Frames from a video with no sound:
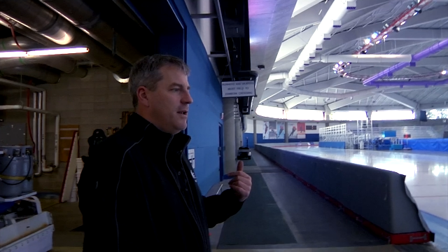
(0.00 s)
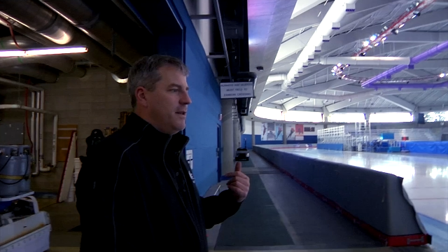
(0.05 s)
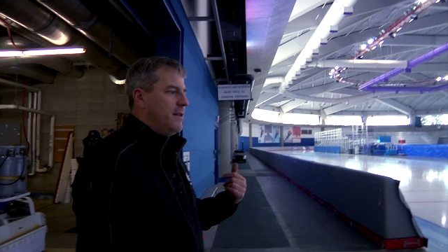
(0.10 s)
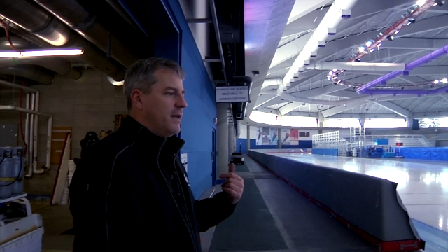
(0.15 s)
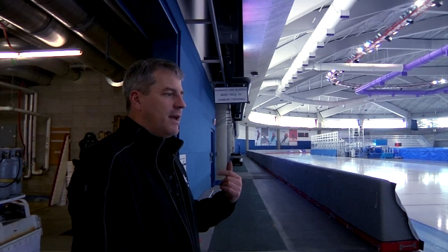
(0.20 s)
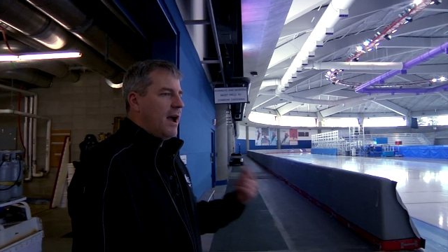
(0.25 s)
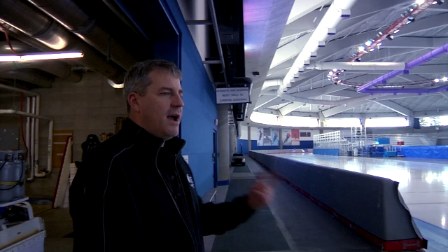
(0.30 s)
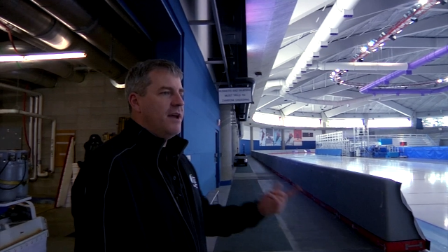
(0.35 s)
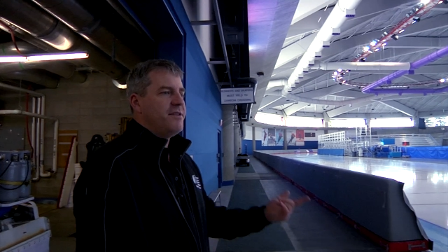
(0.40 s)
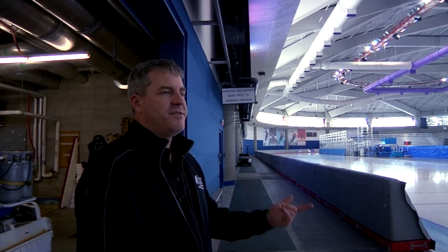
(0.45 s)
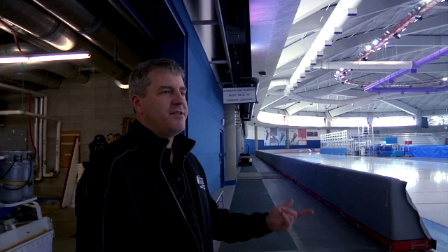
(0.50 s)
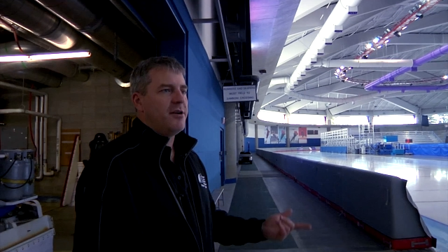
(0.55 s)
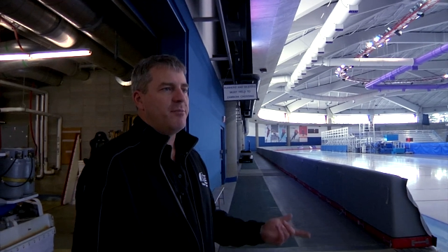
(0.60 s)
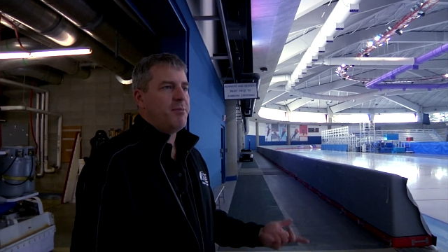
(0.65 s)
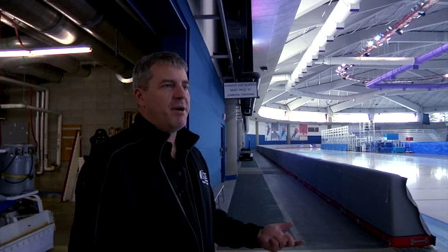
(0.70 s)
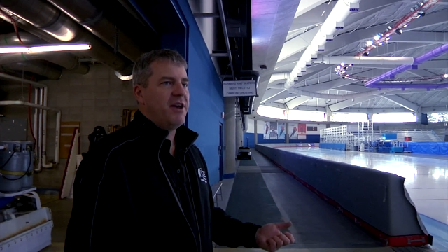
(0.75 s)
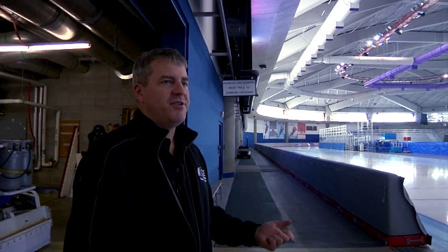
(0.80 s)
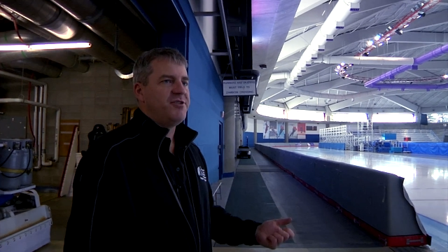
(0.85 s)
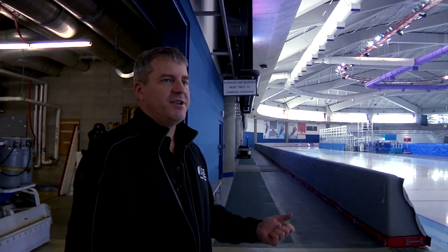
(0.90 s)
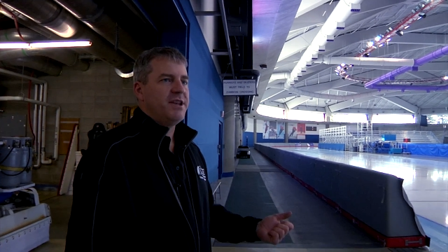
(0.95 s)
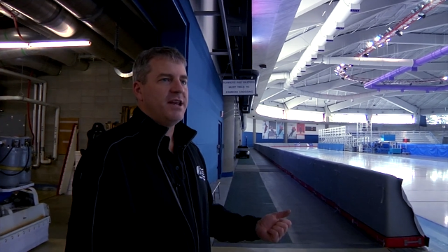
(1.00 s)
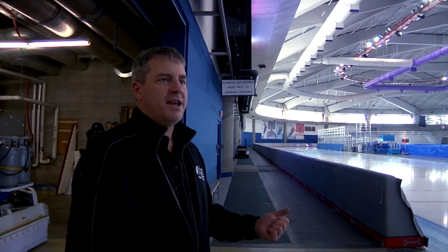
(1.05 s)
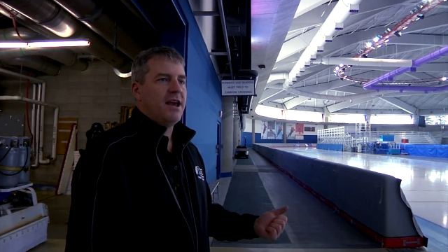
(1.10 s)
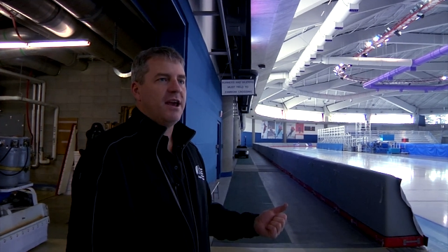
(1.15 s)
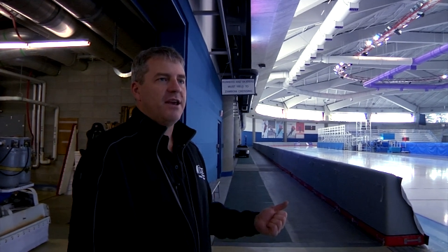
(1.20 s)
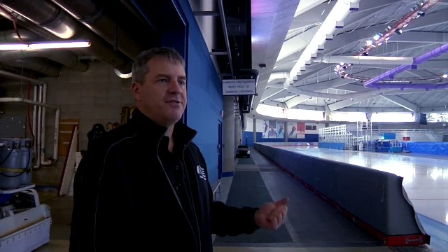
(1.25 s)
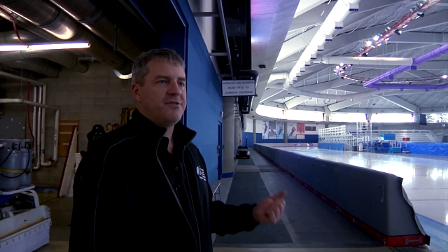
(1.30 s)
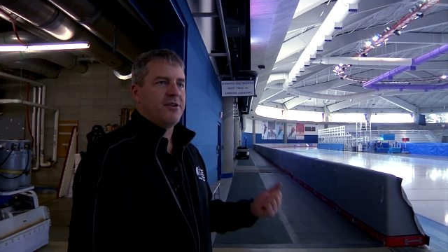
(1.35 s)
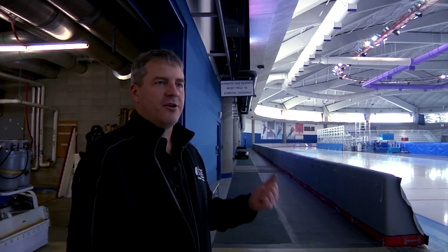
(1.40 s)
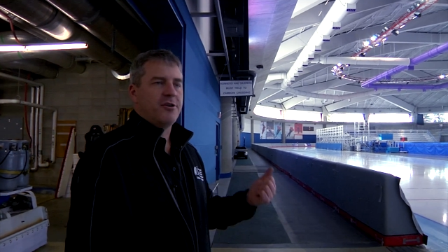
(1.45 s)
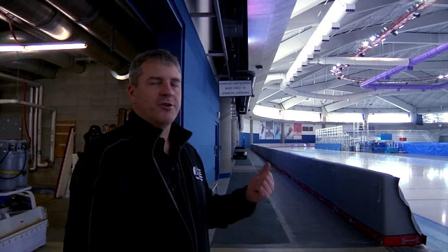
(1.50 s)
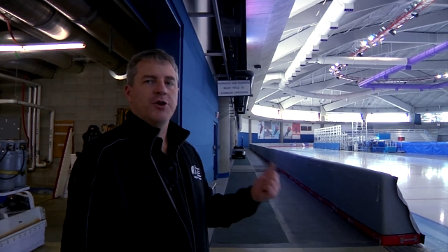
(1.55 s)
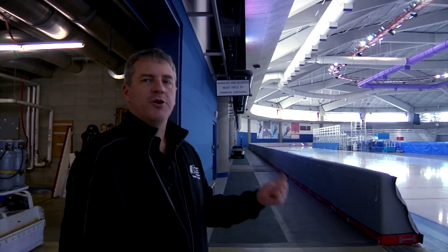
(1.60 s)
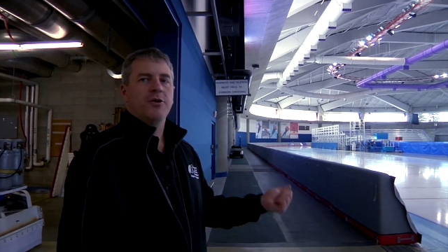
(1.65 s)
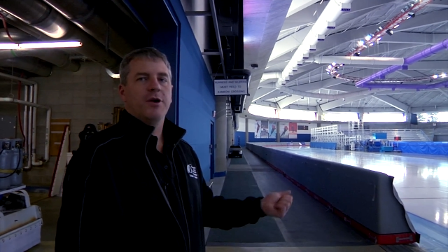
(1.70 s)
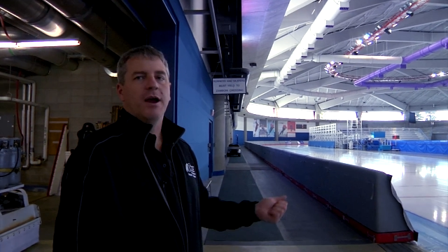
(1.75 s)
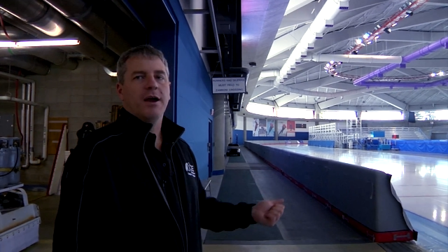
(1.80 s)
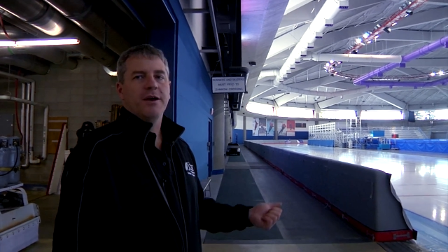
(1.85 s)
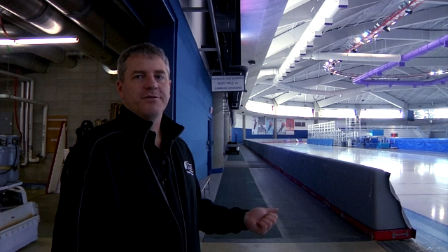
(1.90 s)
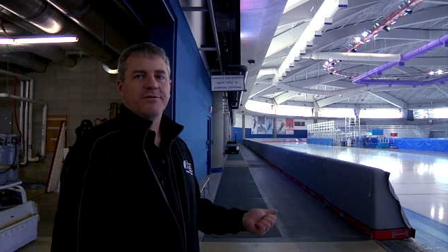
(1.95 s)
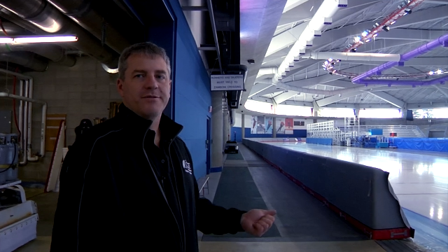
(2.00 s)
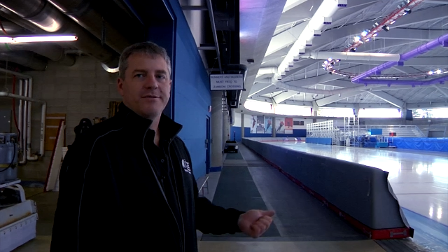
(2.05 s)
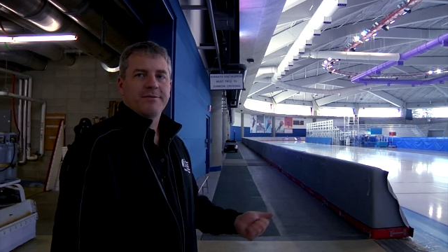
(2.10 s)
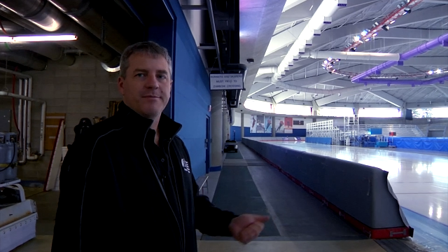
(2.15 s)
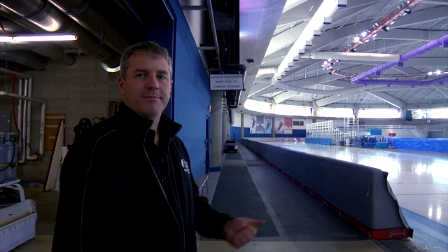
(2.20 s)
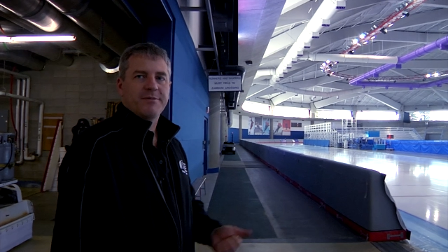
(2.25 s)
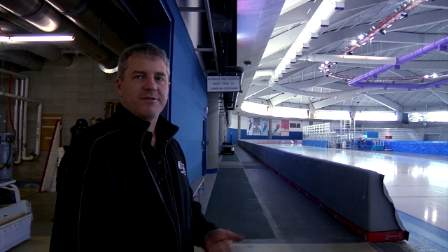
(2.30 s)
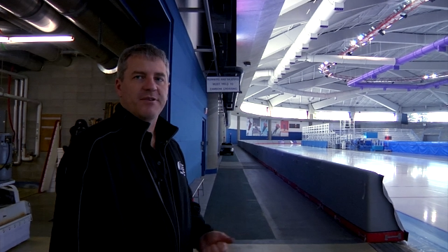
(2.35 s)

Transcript: The guys that are patching the ice aren't new guys.